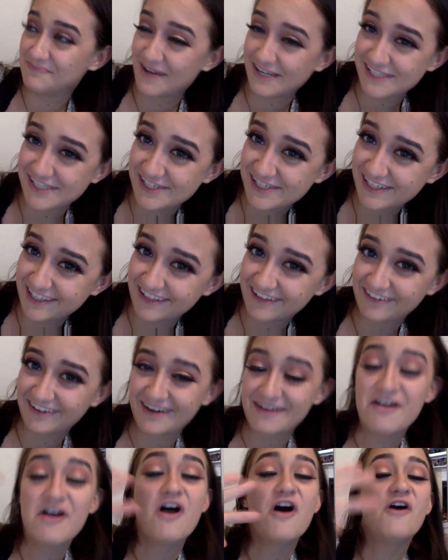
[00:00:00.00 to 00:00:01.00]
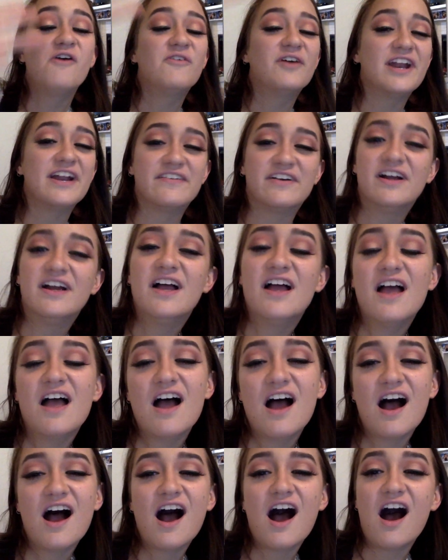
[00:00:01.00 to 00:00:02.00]
messaging another girl. Whatever.
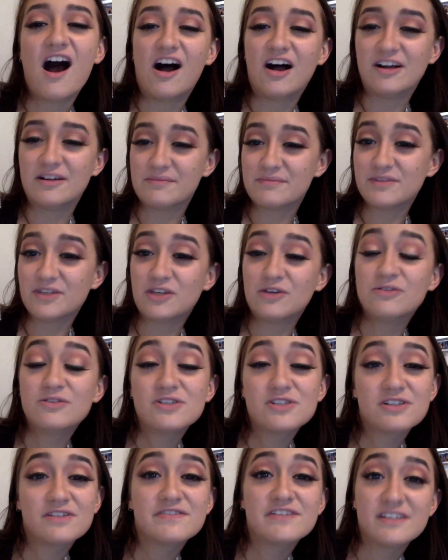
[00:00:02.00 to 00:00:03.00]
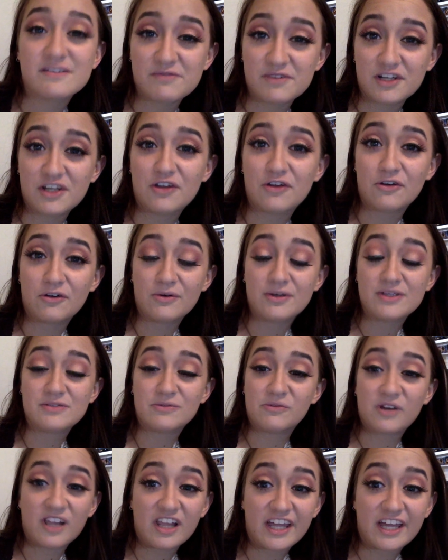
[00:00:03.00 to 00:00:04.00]
Um, you deserve somebody who is
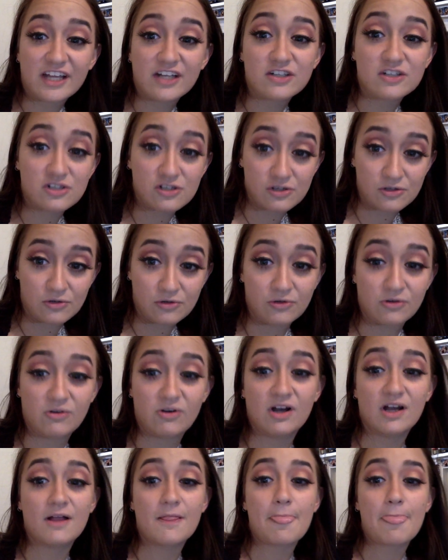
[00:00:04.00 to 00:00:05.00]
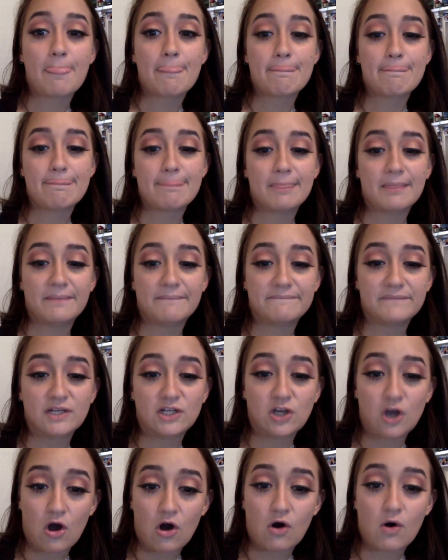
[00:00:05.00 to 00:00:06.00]
willing to
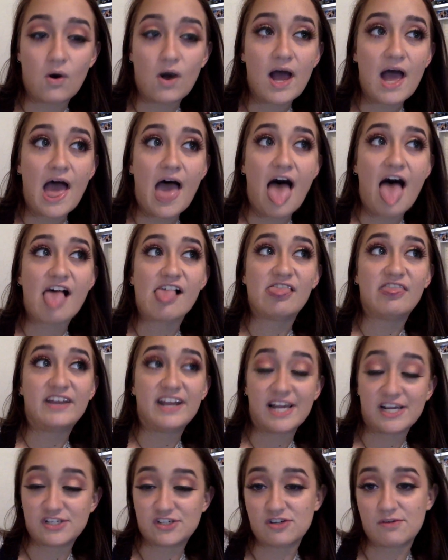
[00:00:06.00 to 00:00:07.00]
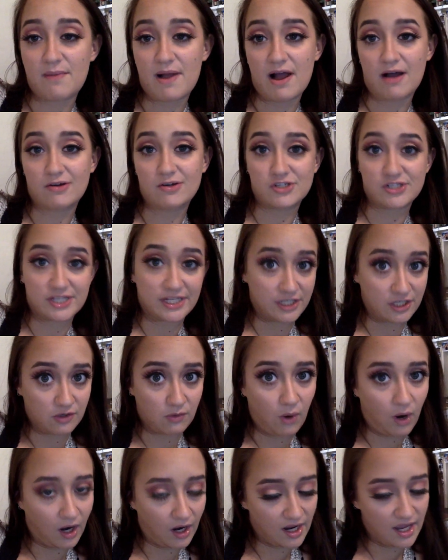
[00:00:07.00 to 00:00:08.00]
go the extra mile just like
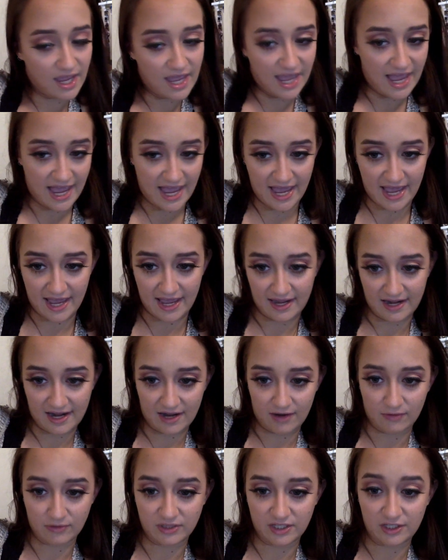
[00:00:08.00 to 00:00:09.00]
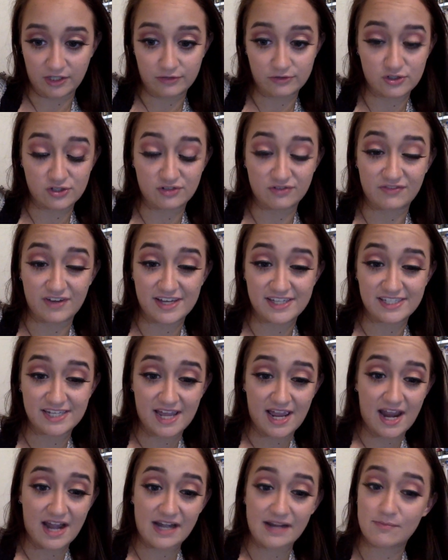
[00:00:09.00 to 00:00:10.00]
you are. And I don't think you should invest
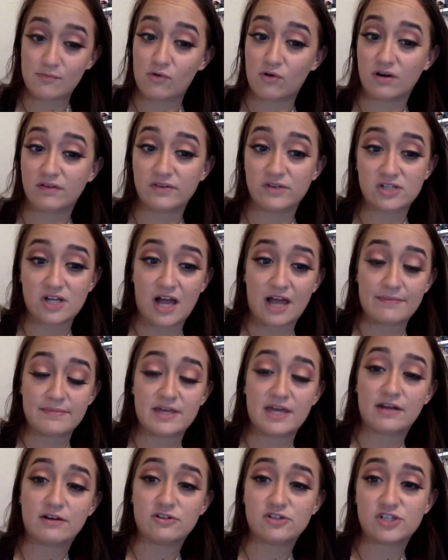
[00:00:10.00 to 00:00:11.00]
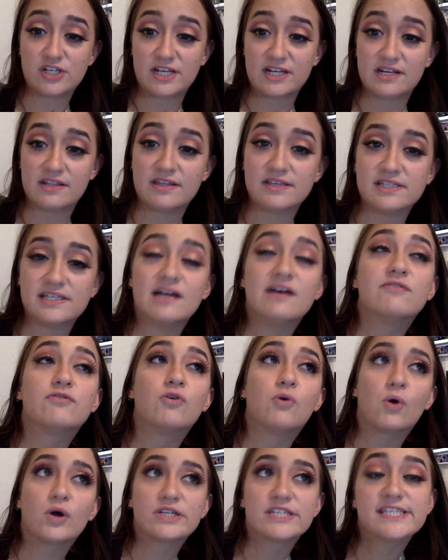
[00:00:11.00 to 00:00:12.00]
any more of your time and energy into this. Of
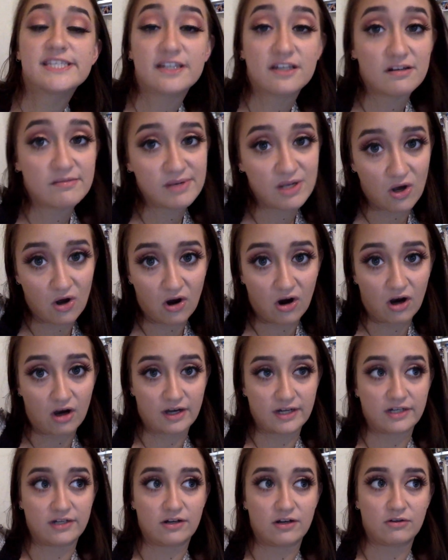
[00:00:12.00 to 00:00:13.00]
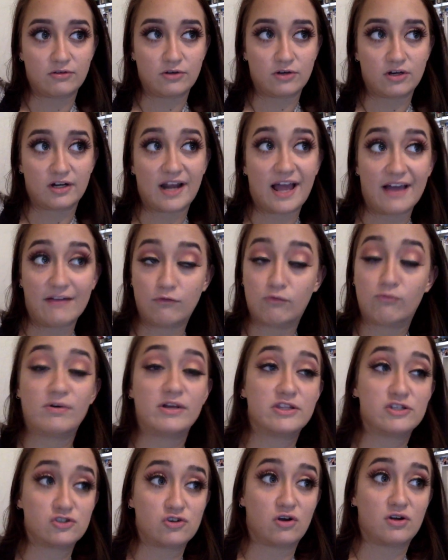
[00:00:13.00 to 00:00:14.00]
course, it's going to be hard. You know, you're going to have
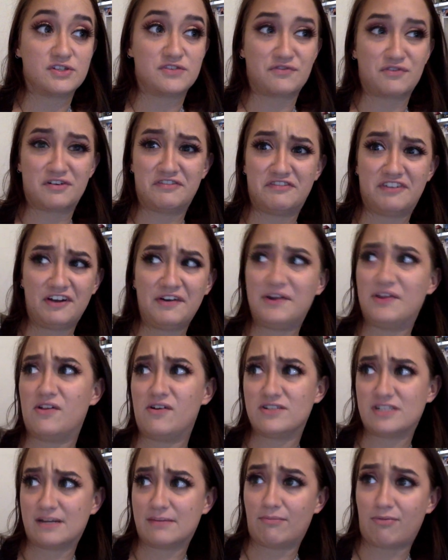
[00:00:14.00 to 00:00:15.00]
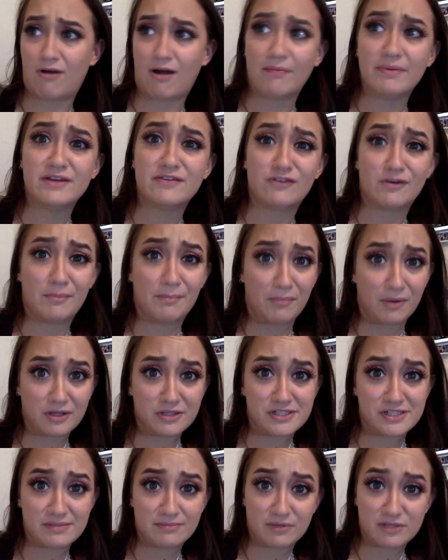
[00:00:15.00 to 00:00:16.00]
withdrawals for a very long time, probably for
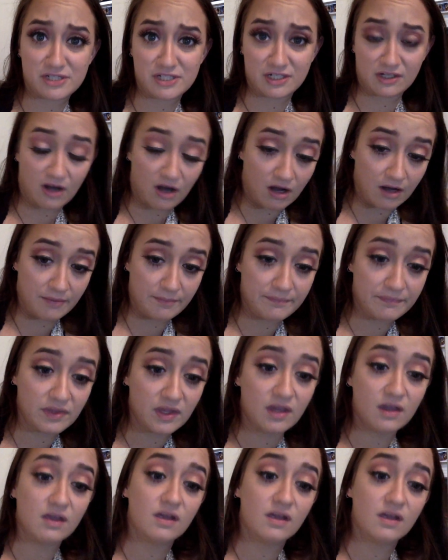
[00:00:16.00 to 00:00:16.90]
months and months to come